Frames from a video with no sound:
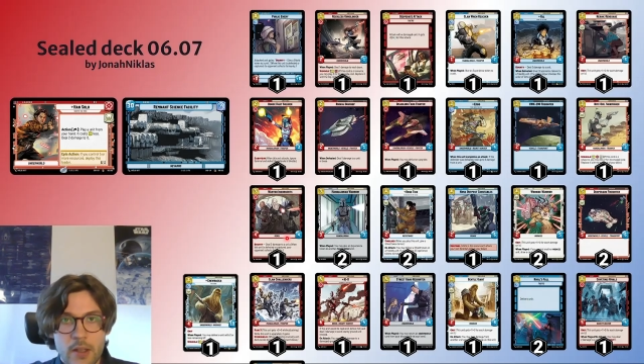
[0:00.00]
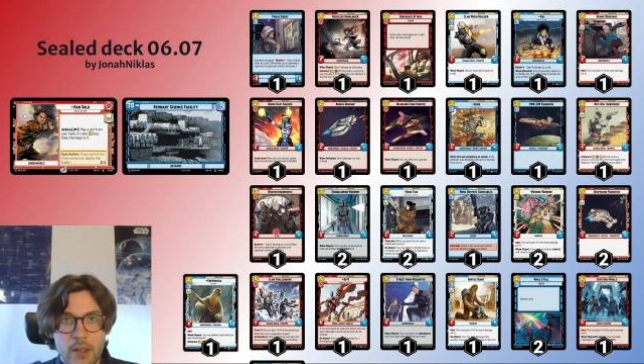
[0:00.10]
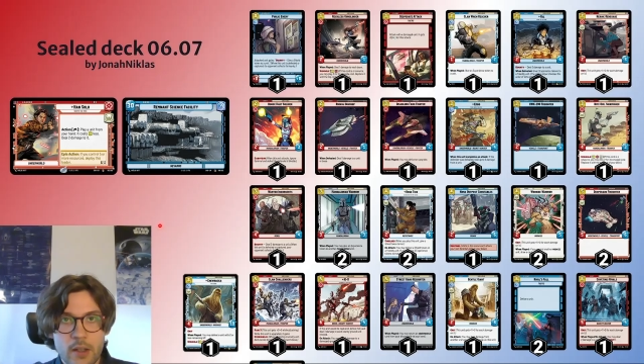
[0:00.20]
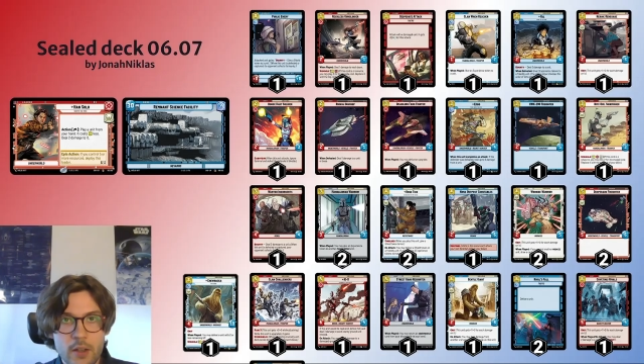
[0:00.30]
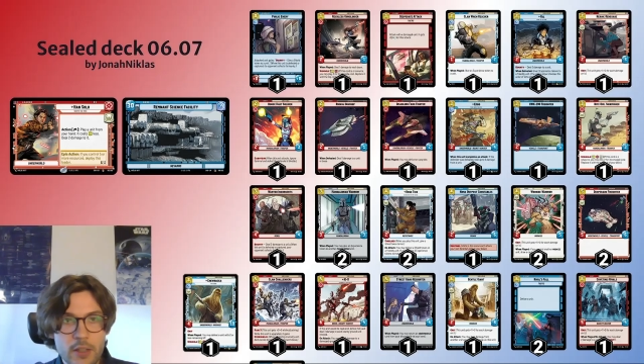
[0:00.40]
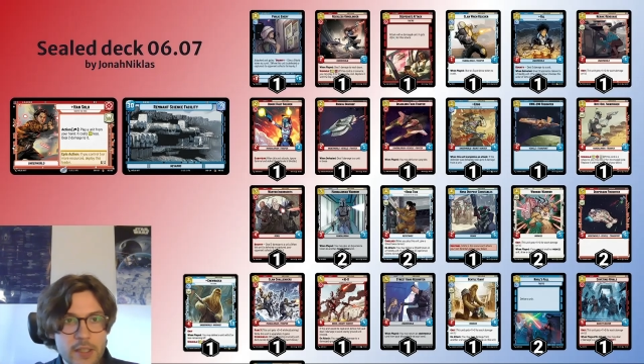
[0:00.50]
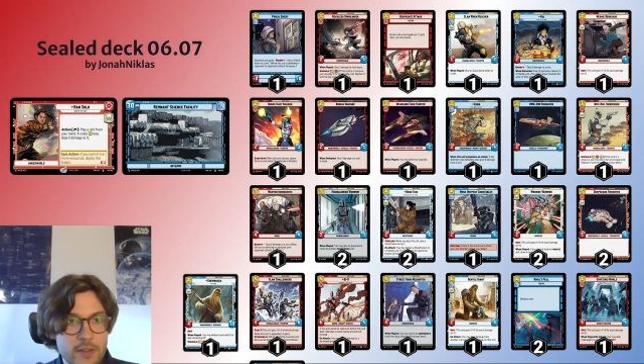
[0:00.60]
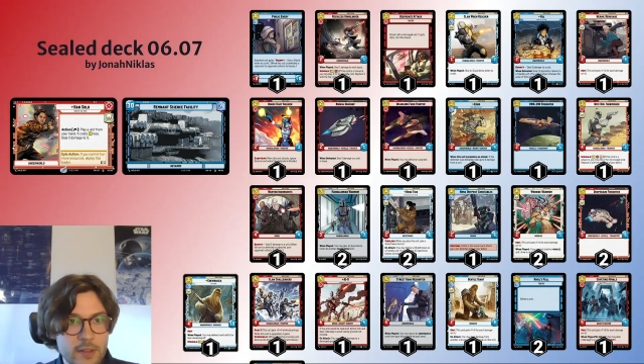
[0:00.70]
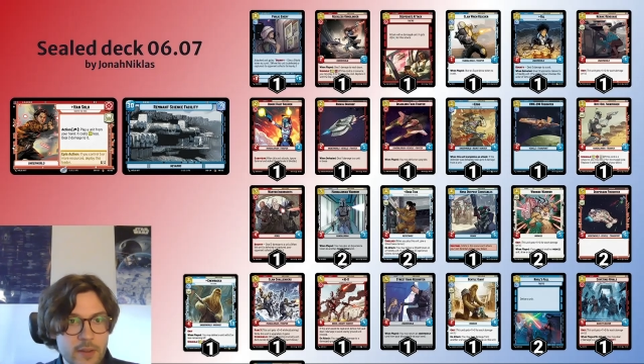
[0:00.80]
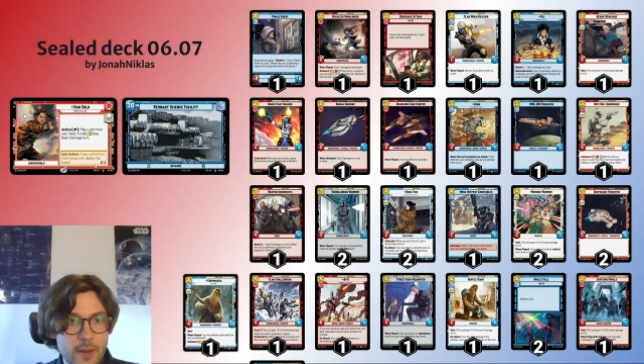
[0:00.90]

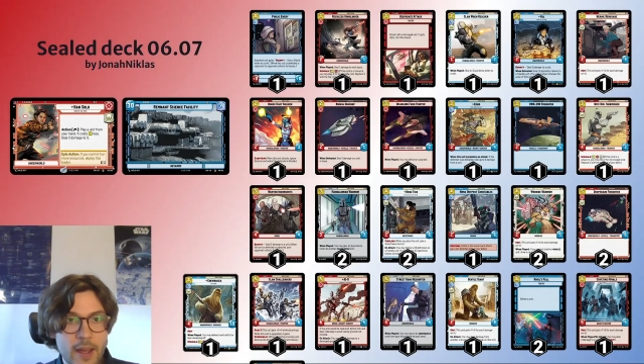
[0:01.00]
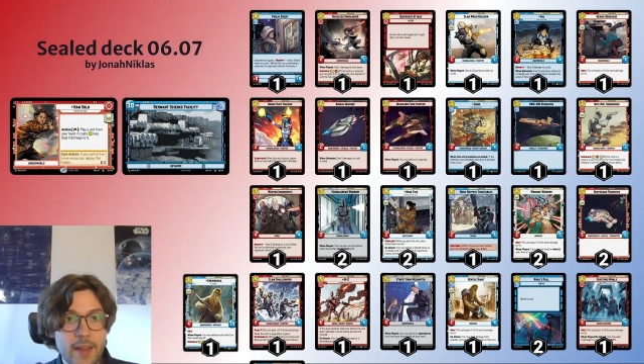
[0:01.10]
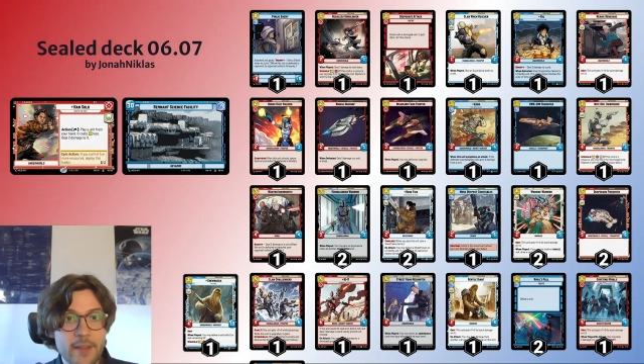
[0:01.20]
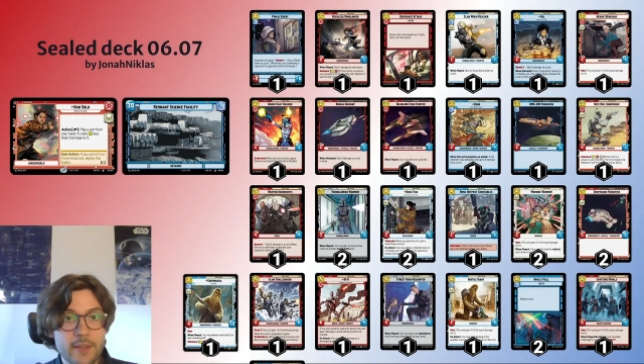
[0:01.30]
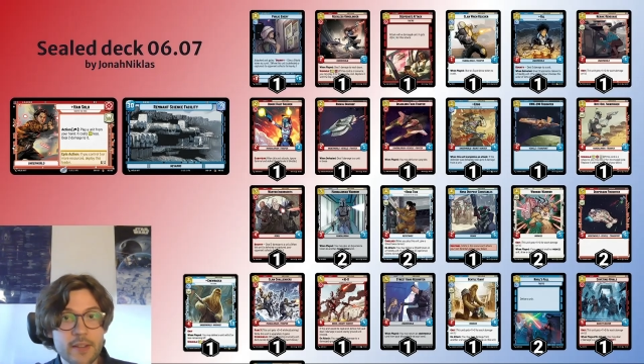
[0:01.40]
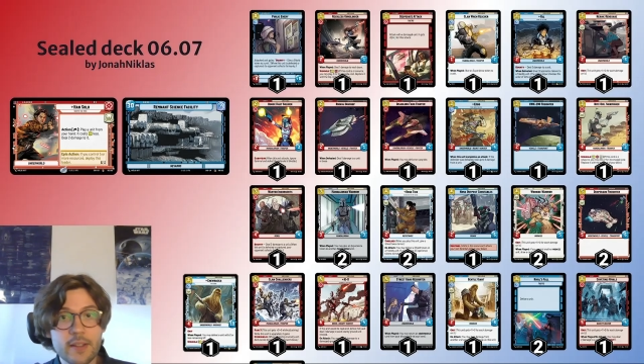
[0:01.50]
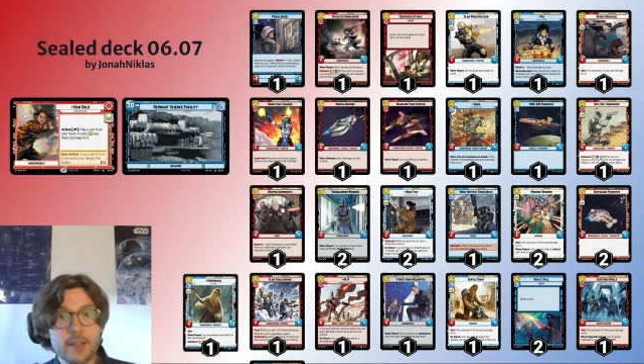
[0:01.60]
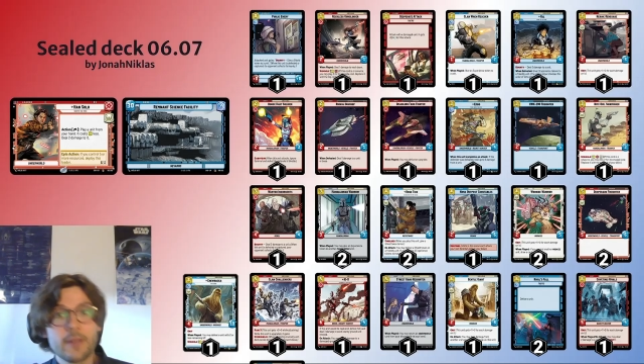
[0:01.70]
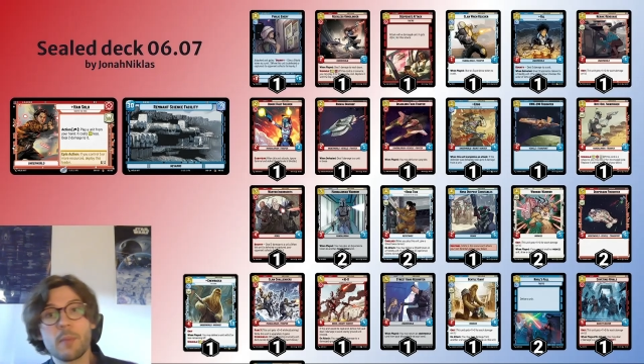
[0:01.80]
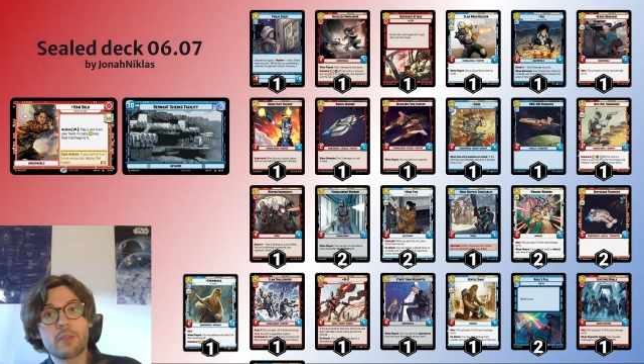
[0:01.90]
Alright, and
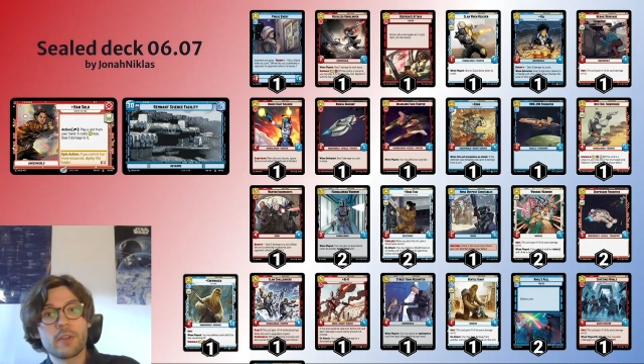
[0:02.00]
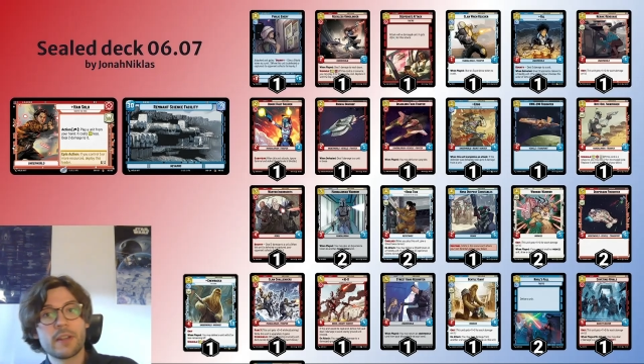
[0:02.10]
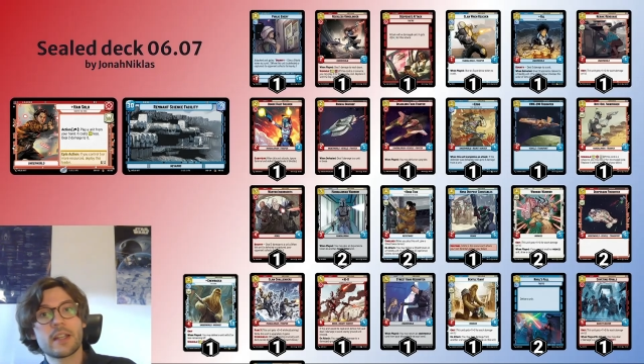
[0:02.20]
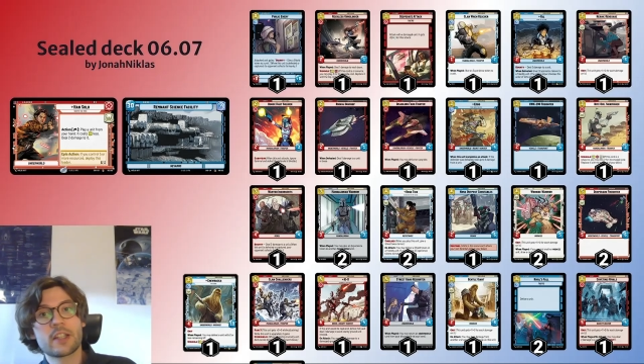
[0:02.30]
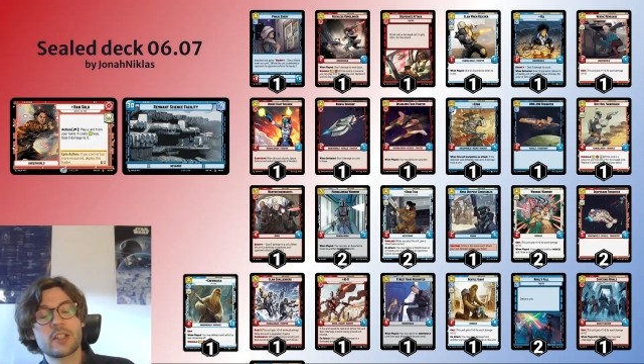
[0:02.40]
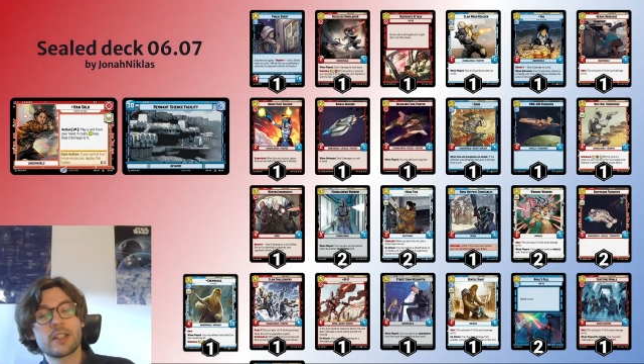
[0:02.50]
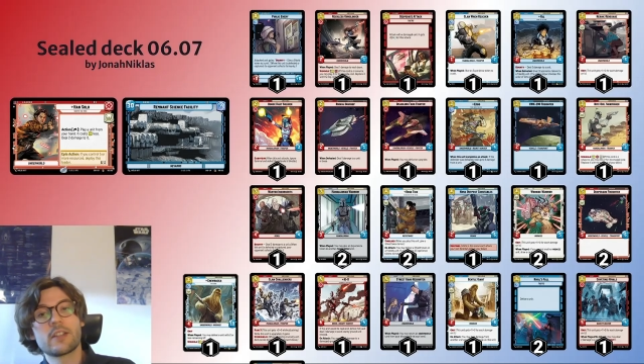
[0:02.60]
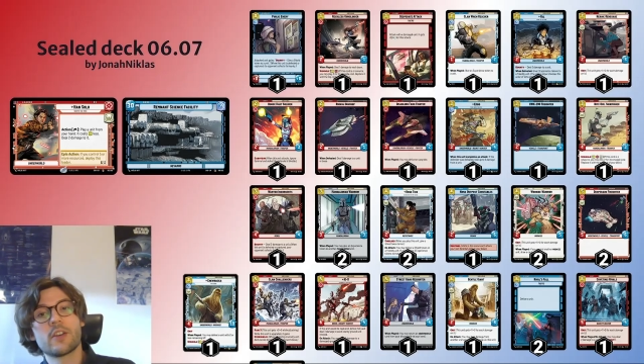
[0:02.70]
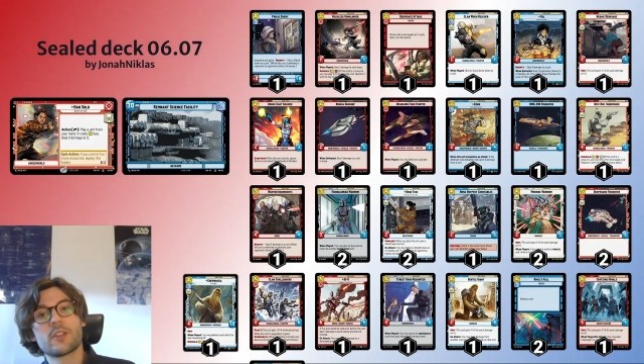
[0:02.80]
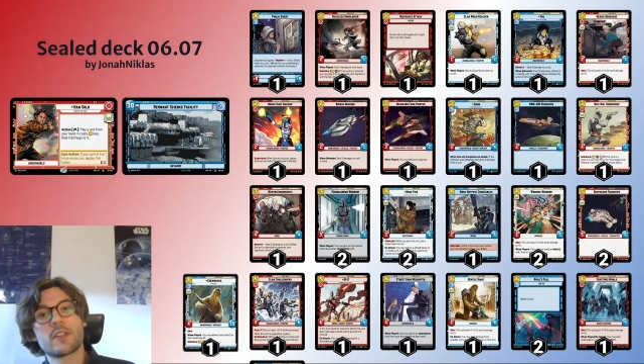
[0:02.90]
my friend actually
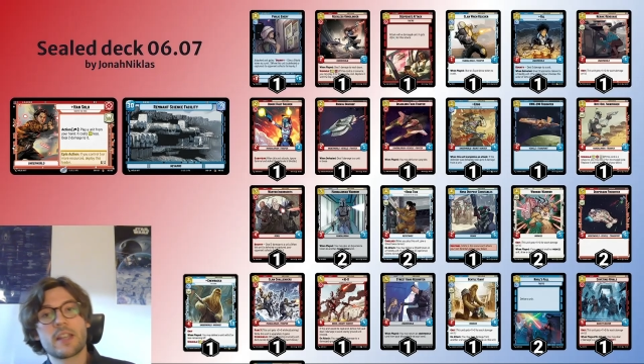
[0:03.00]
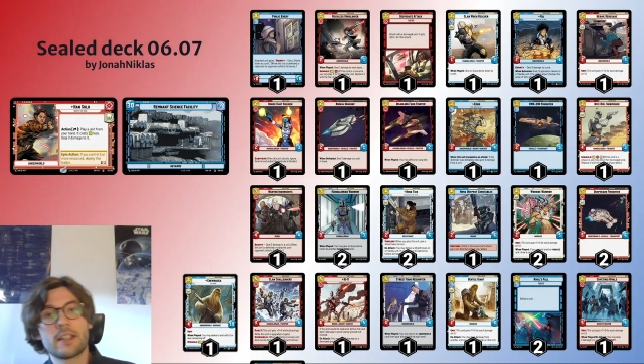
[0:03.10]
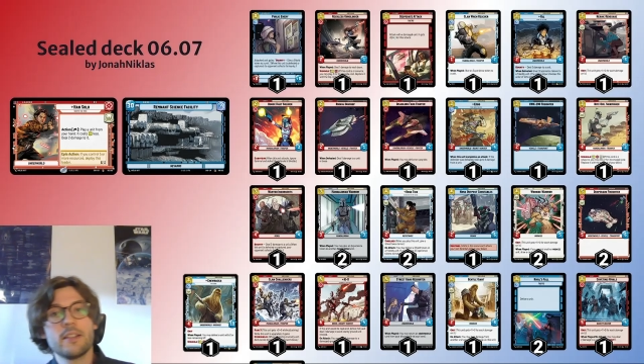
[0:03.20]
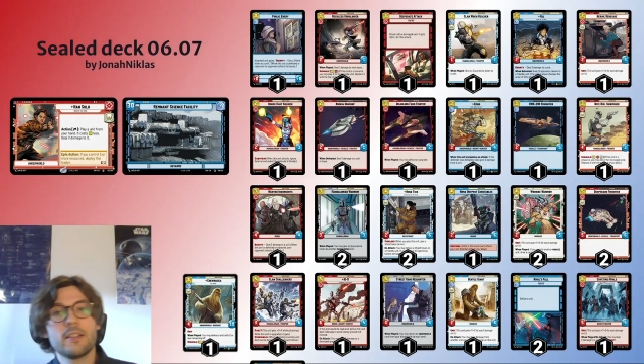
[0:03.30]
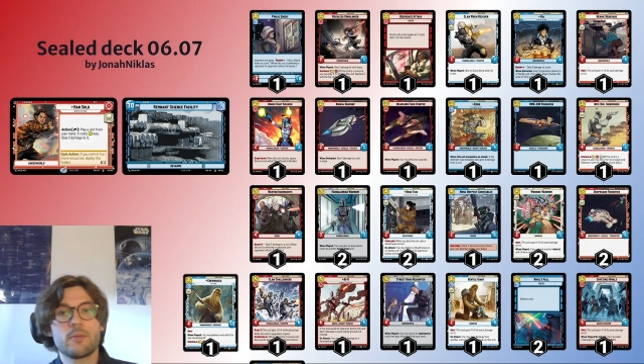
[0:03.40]
got second